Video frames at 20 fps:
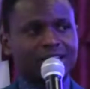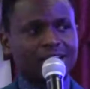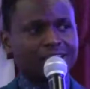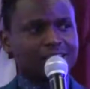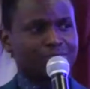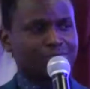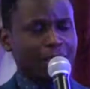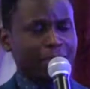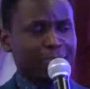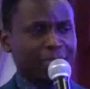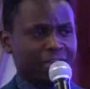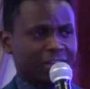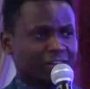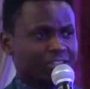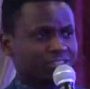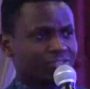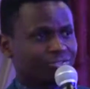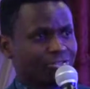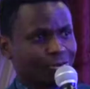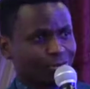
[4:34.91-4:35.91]
It's my
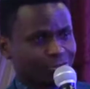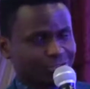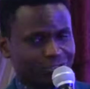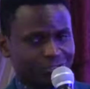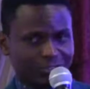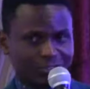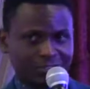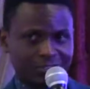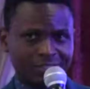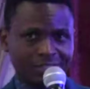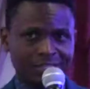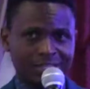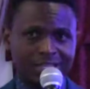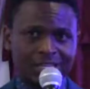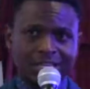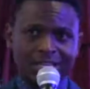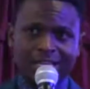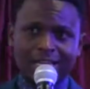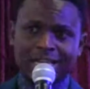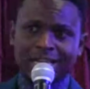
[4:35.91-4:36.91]
parents' fault.
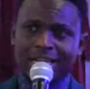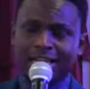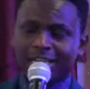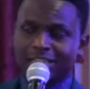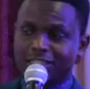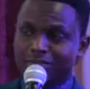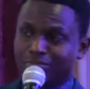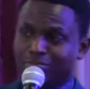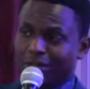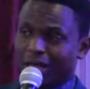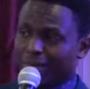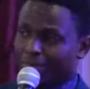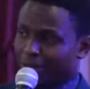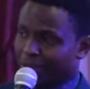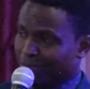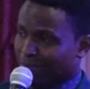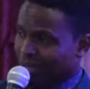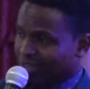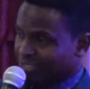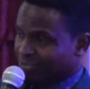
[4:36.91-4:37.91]
It's blah,
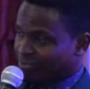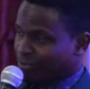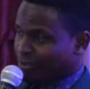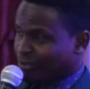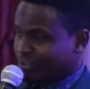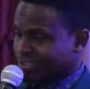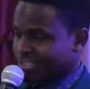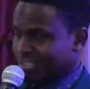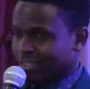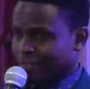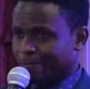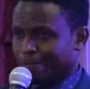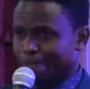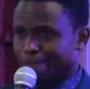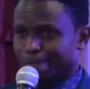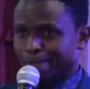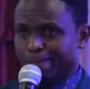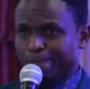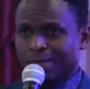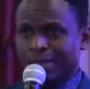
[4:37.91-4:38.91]
blah, blah's fault.
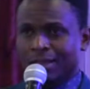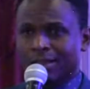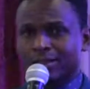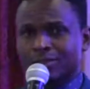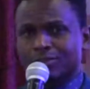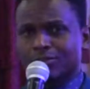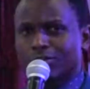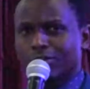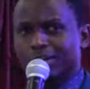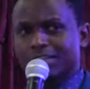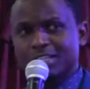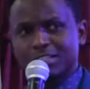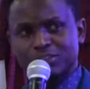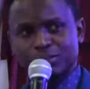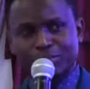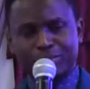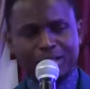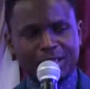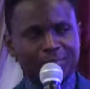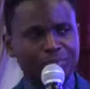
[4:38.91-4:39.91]
You don't need
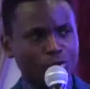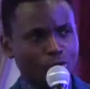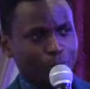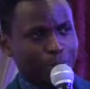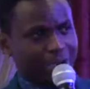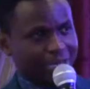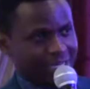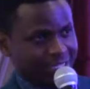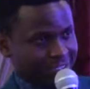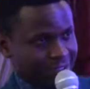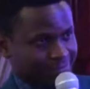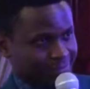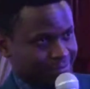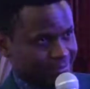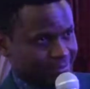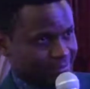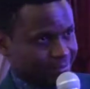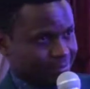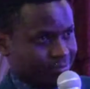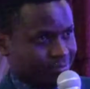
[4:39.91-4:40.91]
to blame nobody.
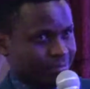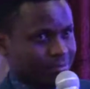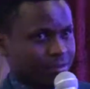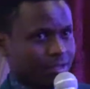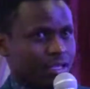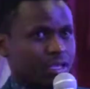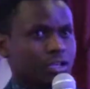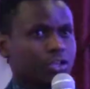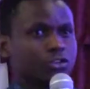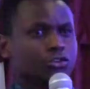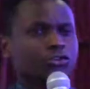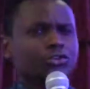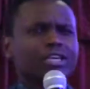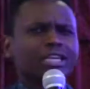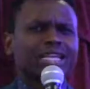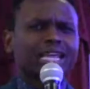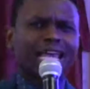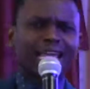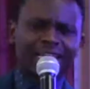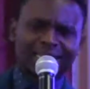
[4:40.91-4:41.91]
You
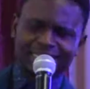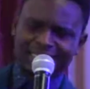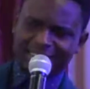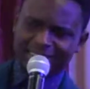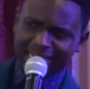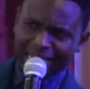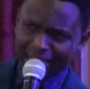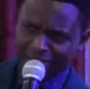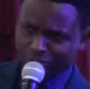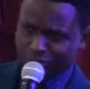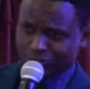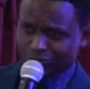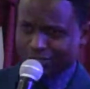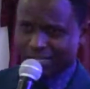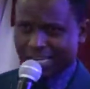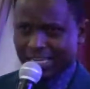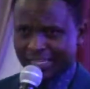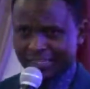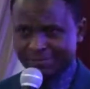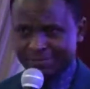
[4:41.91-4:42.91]
can end the cycle
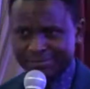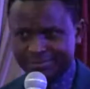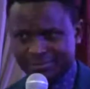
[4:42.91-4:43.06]
today.